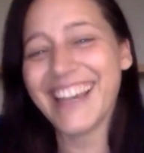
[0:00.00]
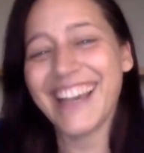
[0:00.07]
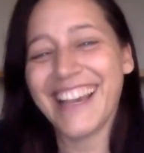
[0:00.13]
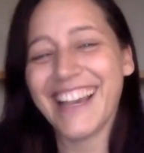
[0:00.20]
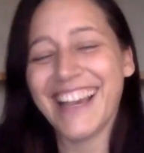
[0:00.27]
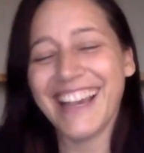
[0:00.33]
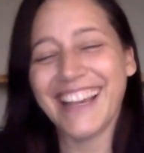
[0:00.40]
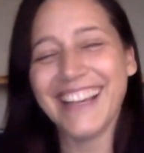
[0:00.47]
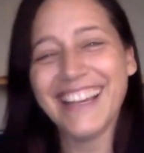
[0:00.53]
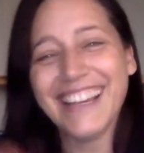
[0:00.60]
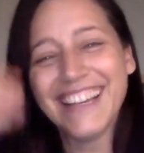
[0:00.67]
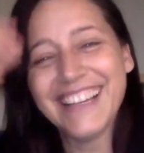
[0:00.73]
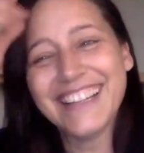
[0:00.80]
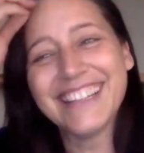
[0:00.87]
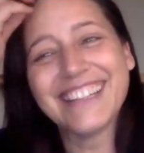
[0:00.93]

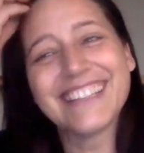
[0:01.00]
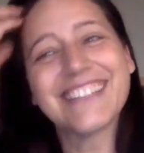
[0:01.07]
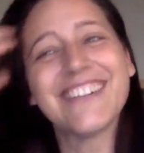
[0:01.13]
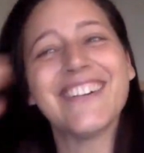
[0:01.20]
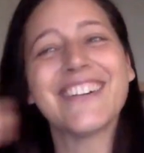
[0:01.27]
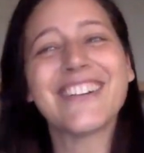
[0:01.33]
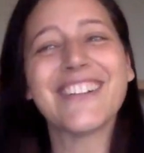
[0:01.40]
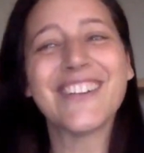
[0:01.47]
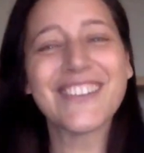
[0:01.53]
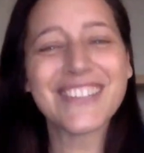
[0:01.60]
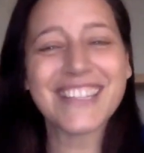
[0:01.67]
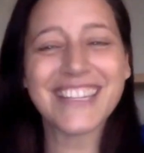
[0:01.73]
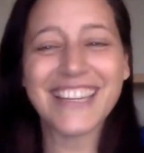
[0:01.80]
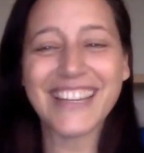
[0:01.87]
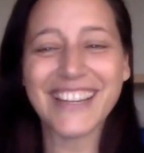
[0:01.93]
so I'll close
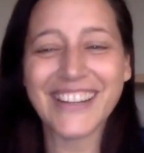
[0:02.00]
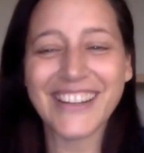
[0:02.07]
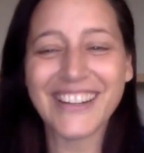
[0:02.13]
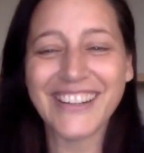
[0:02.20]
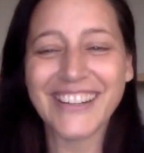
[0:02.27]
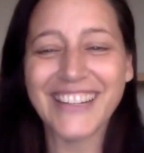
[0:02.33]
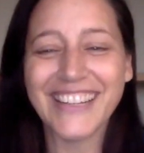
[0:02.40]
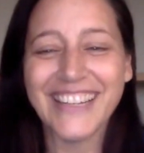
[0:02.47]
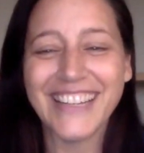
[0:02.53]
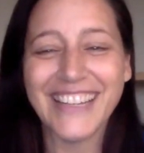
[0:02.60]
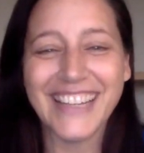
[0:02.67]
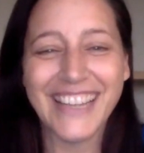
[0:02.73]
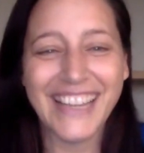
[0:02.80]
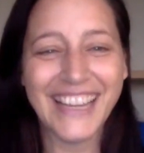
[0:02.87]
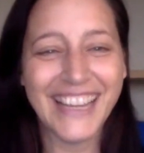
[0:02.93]
here
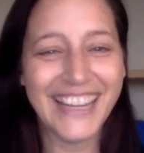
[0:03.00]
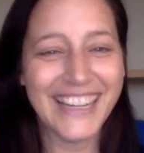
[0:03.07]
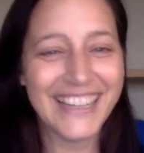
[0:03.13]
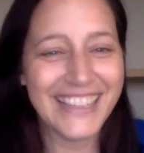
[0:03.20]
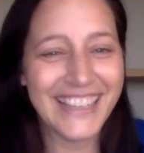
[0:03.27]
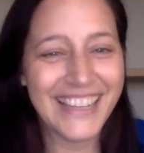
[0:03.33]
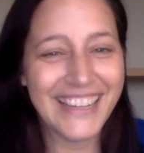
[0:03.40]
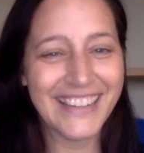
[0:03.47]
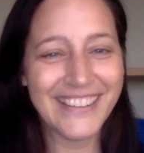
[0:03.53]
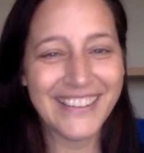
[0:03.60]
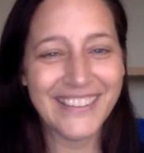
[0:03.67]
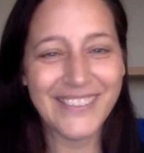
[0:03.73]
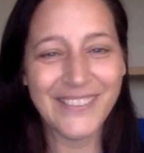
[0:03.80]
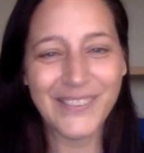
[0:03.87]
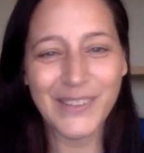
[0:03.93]
and then
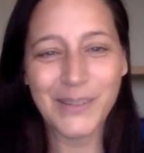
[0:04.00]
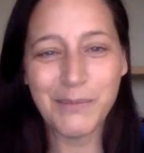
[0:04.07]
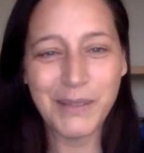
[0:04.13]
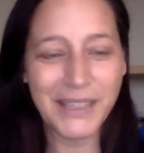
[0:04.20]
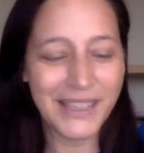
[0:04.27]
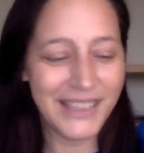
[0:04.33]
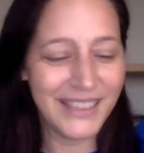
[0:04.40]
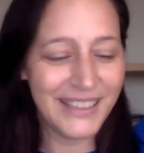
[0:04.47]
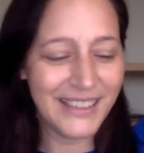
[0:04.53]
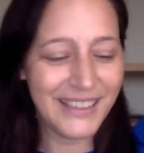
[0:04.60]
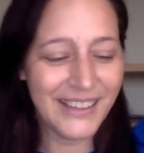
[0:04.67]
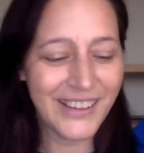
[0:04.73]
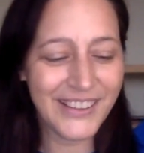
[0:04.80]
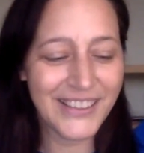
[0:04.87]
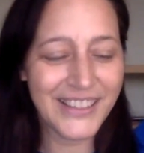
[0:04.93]
we'll be
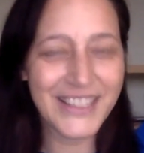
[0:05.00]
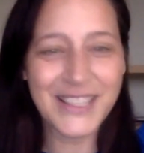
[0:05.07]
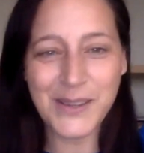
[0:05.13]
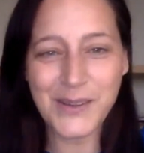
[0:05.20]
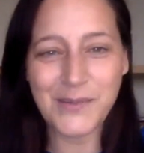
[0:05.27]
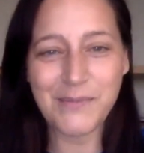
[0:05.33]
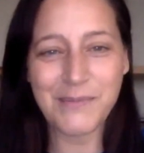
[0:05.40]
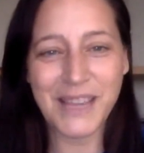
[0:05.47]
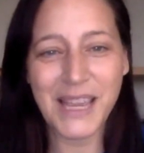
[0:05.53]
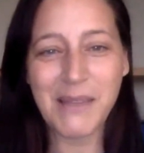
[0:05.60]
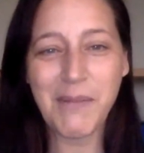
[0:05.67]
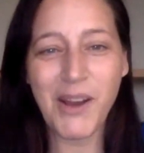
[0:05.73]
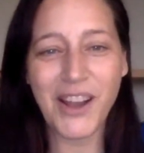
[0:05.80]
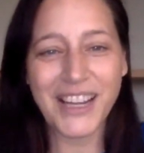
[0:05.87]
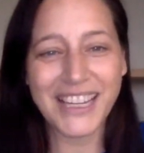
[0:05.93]
on the Zoom. I'm
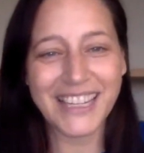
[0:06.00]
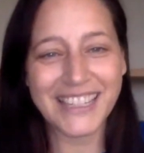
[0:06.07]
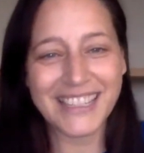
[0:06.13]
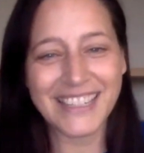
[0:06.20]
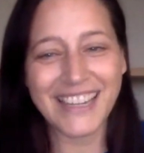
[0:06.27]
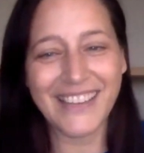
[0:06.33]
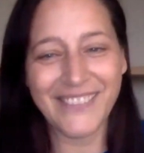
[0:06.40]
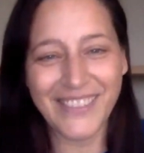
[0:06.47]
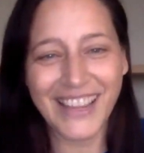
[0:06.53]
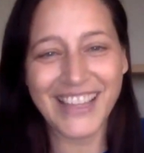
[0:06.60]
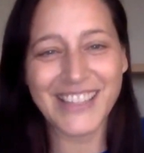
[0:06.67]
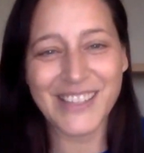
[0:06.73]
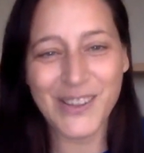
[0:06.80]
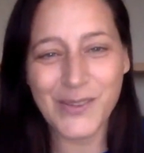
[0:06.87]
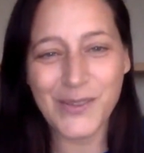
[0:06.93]
on it, Steph.
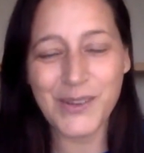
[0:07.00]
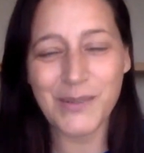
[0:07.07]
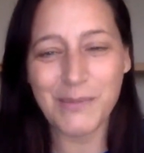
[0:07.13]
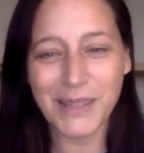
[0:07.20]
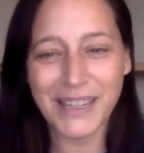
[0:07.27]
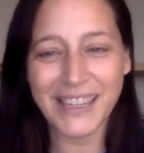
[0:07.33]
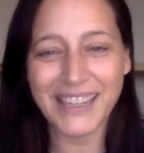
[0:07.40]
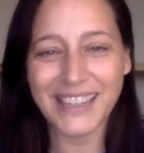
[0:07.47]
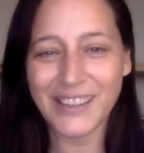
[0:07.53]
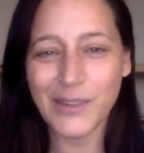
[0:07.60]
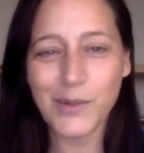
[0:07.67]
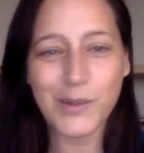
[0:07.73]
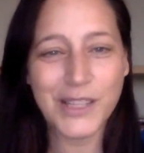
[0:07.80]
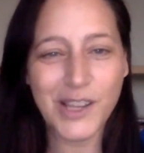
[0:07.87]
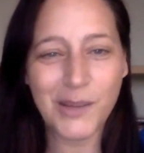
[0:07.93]
Yes, you will be. And you
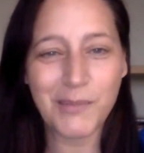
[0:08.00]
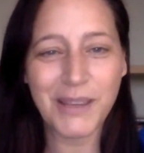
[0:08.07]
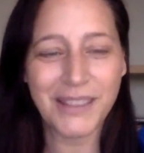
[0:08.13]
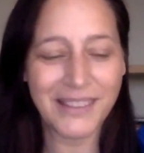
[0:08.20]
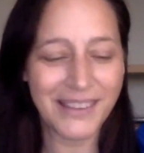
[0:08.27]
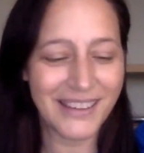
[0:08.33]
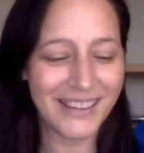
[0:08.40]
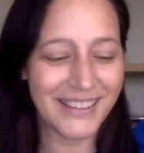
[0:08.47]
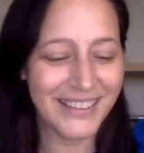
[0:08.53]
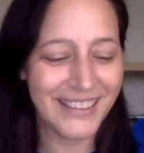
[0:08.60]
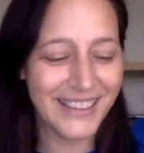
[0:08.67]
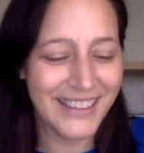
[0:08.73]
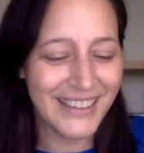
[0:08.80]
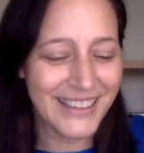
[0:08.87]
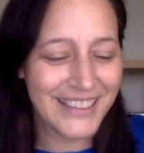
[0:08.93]
will tell me the
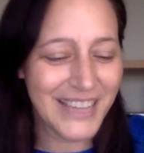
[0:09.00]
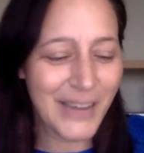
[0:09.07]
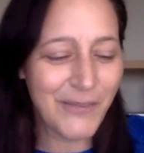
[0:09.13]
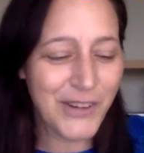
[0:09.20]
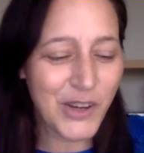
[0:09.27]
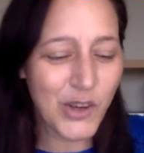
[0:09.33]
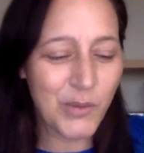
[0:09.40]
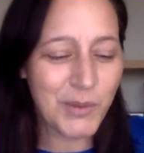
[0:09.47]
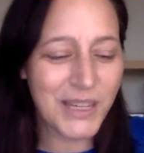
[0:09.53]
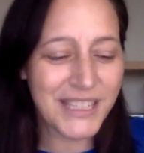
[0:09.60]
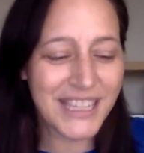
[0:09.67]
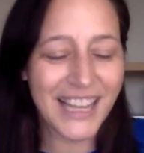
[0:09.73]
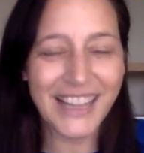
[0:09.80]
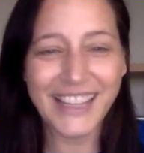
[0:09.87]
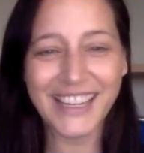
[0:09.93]
Stephanie will be
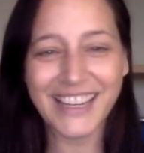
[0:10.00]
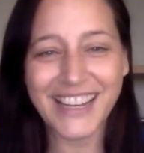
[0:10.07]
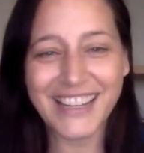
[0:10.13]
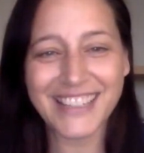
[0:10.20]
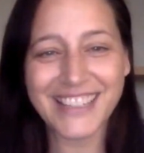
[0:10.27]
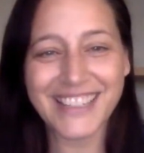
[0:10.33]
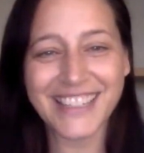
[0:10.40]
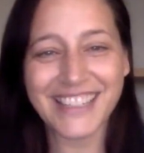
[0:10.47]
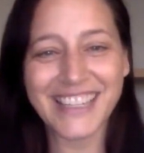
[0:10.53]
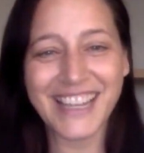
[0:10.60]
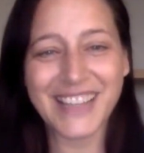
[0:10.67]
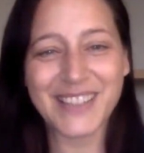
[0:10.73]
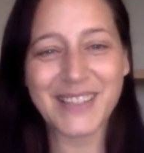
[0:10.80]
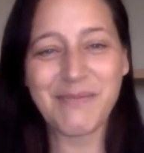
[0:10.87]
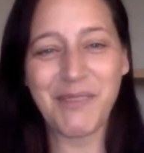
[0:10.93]
telling us the
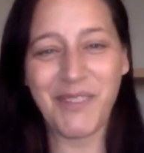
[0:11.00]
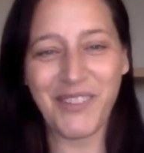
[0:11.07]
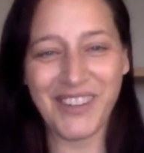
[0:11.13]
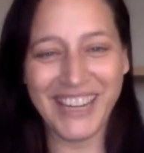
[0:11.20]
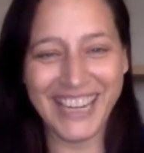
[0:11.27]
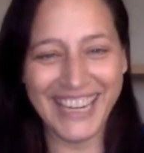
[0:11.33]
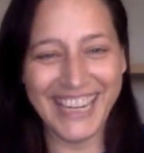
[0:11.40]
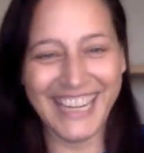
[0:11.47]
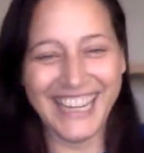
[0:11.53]
testimony.